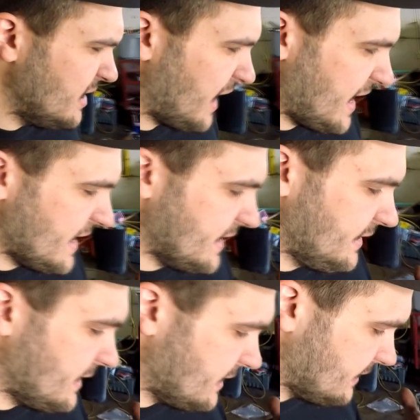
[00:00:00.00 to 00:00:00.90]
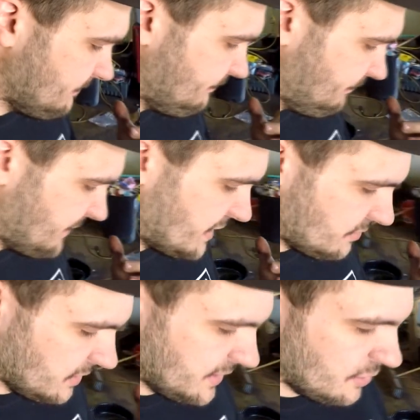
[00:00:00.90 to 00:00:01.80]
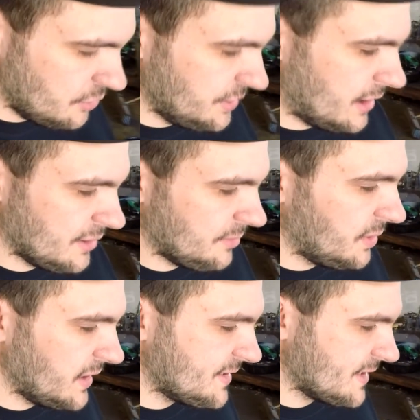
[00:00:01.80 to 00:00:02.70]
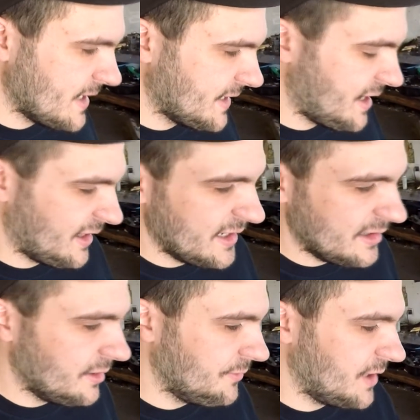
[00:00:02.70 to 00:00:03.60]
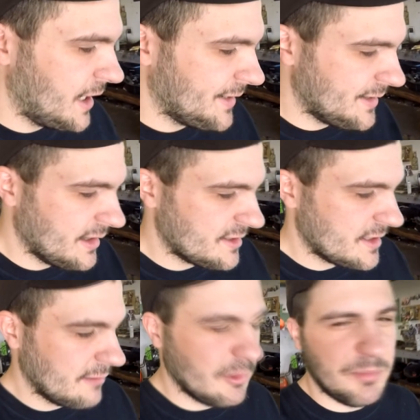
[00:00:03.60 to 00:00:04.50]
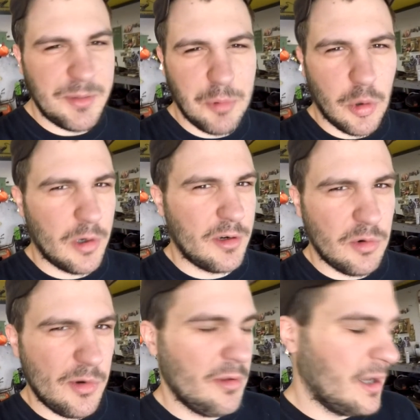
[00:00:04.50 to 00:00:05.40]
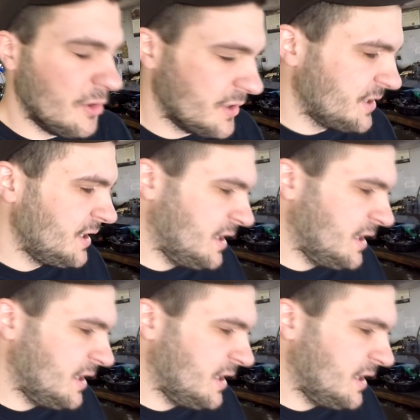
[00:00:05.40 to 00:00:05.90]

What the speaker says: and that's really the only other place that I can think of that this thing would be pouring oil out.